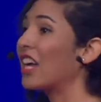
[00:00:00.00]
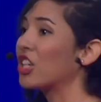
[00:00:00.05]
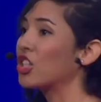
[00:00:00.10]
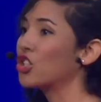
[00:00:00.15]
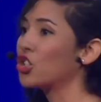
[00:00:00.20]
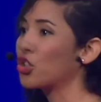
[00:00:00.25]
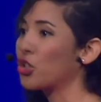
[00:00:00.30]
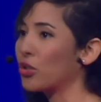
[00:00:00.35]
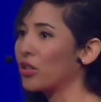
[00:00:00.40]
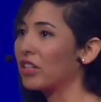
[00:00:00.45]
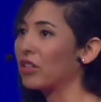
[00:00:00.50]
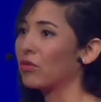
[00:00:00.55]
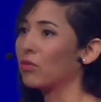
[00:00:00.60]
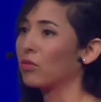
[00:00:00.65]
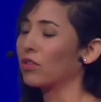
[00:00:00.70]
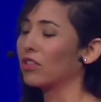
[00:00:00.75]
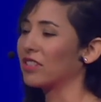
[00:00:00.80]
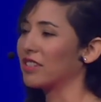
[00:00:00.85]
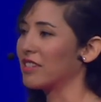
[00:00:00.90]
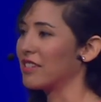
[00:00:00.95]
and
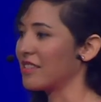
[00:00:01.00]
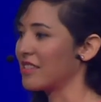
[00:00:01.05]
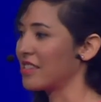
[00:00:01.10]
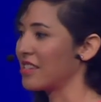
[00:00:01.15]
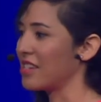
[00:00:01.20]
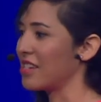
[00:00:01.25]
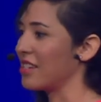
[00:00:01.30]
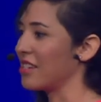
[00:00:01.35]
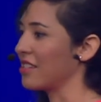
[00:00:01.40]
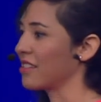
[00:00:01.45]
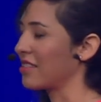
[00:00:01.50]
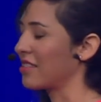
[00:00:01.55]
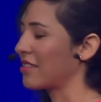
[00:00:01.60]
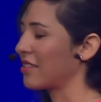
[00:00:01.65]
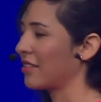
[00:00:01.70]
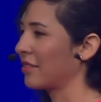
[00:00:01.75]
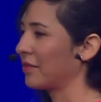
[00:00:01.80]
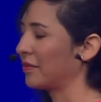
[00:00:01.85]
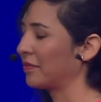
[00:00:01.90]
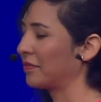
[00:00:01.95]
treatable disease.